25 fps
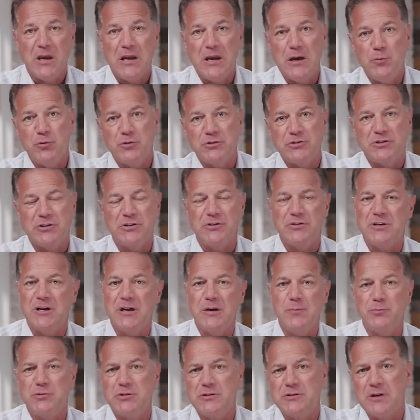he was
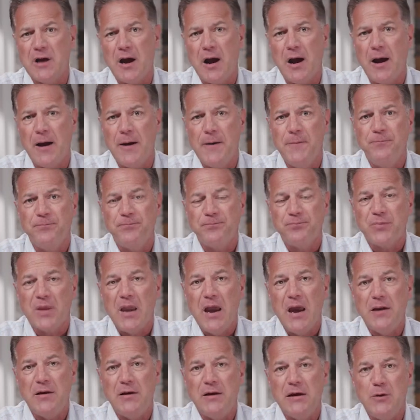condemned to die,
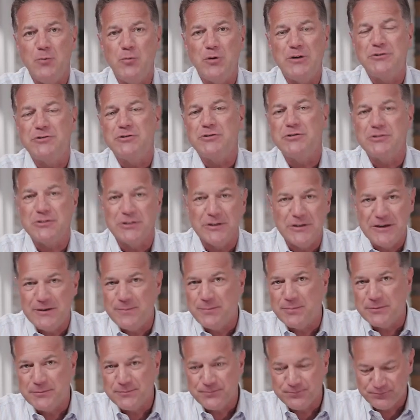and he went to
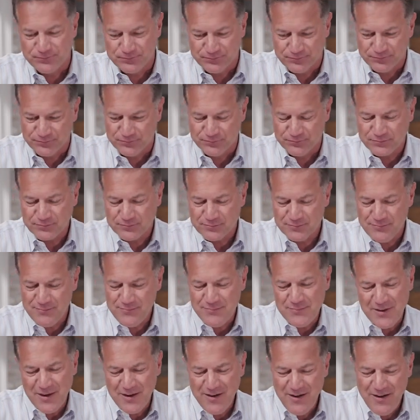sleep
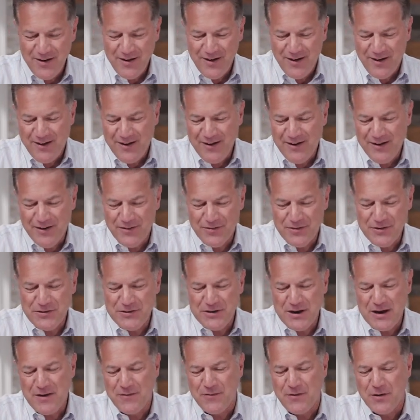
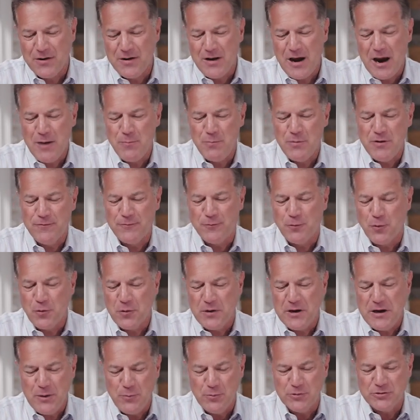the night
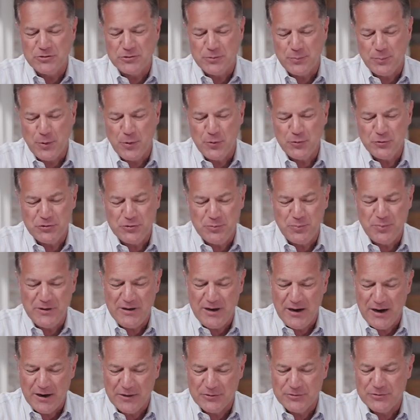before he was supposed to
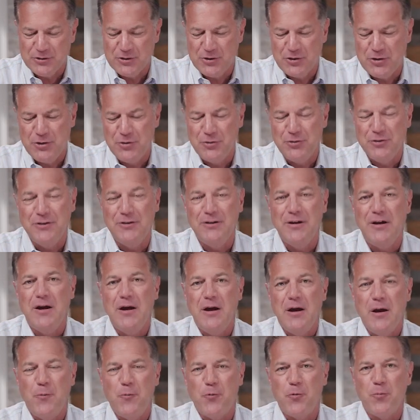be executed.
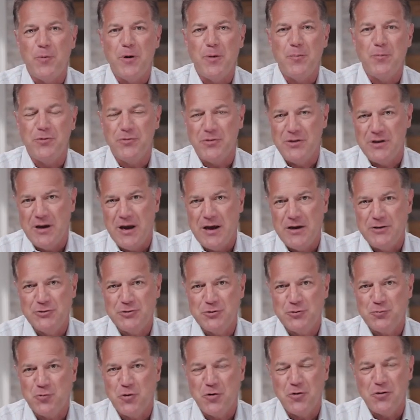Remember, the
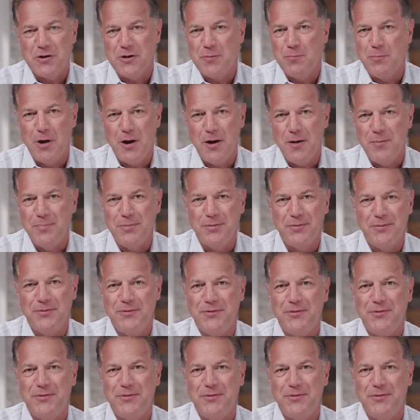angel woke him up?